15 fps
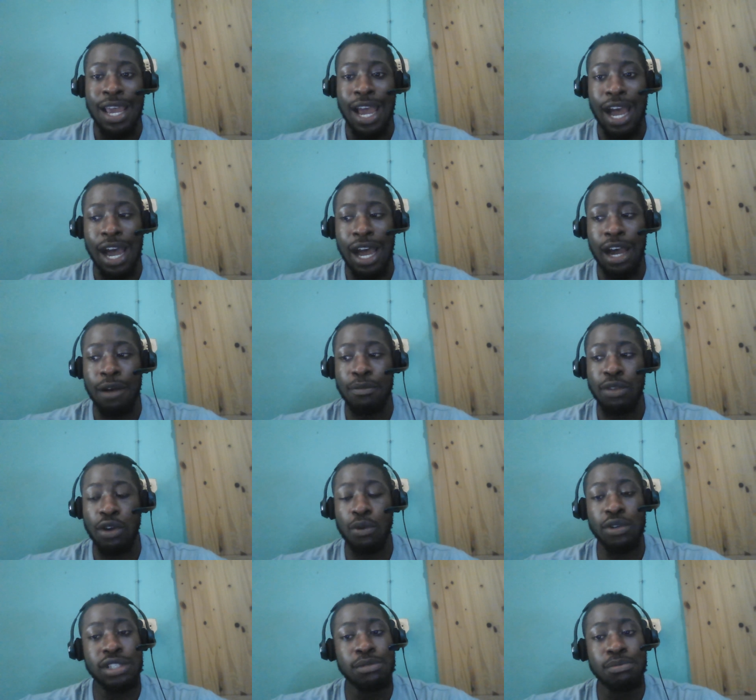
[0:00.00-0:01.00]
Um, there
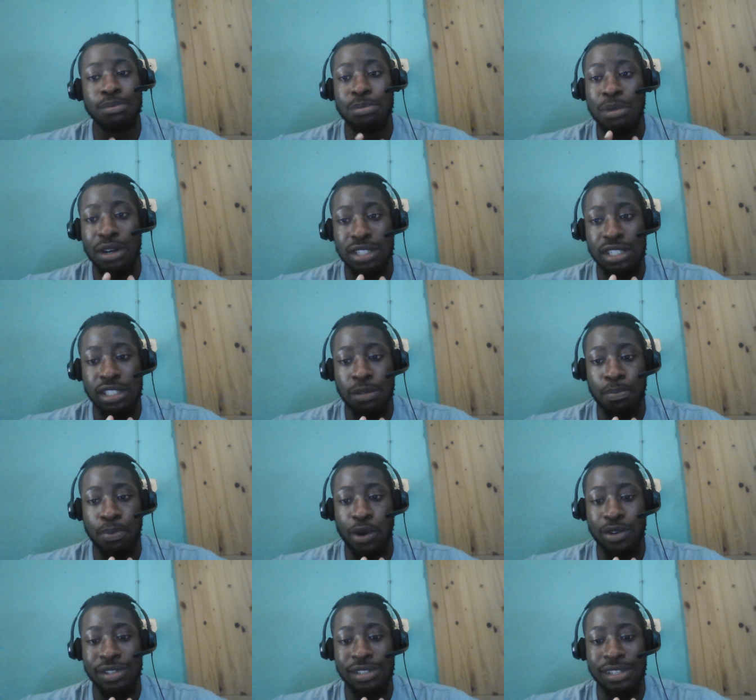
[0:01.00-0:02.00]
wasn't much
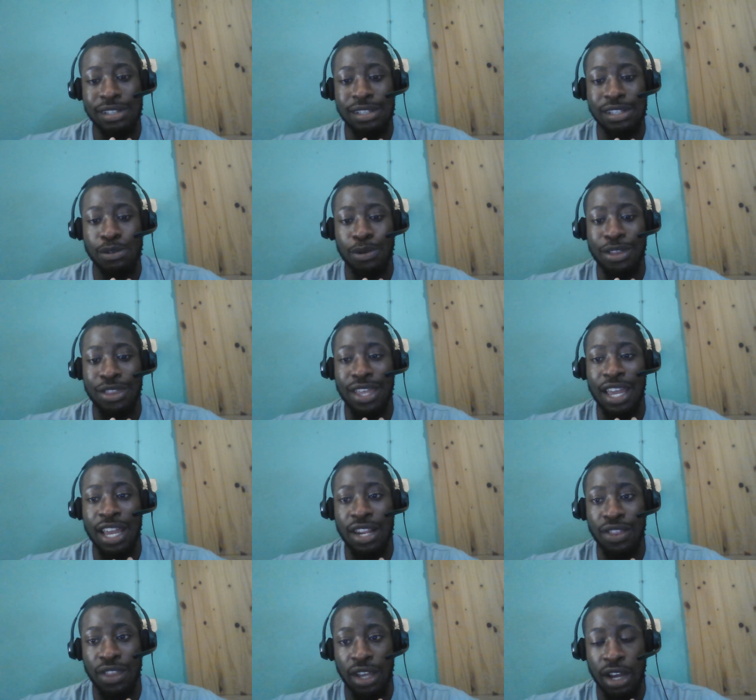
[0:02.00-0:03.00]
persons
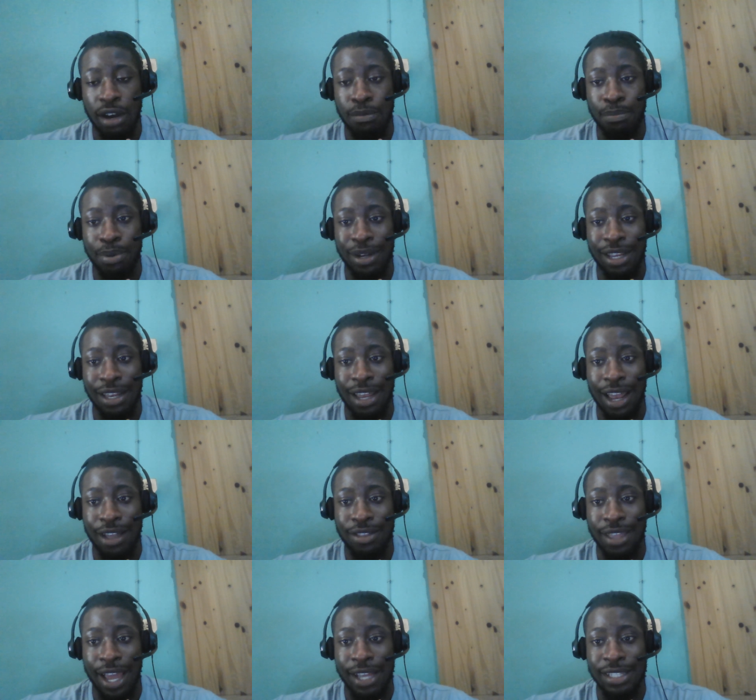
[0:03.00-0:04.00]
within the company at
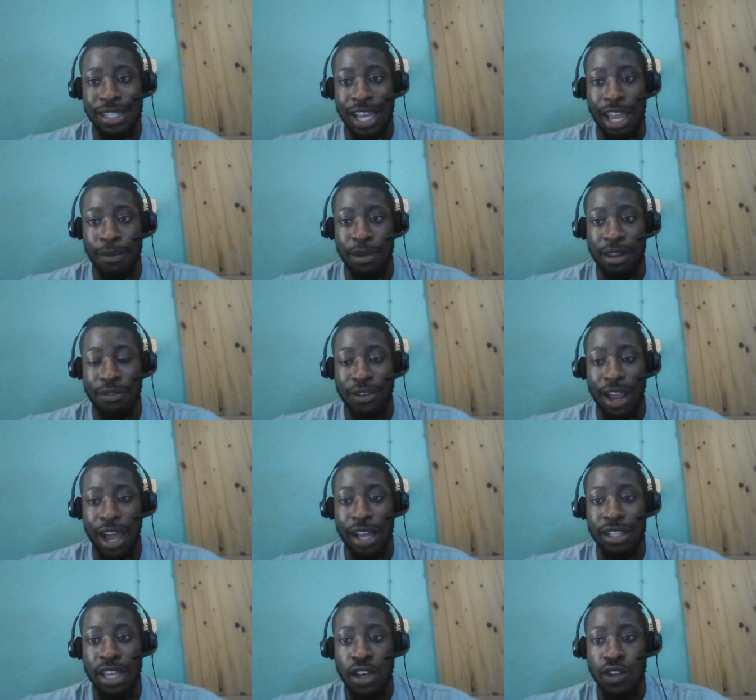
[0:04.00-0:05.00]
that time, in fact.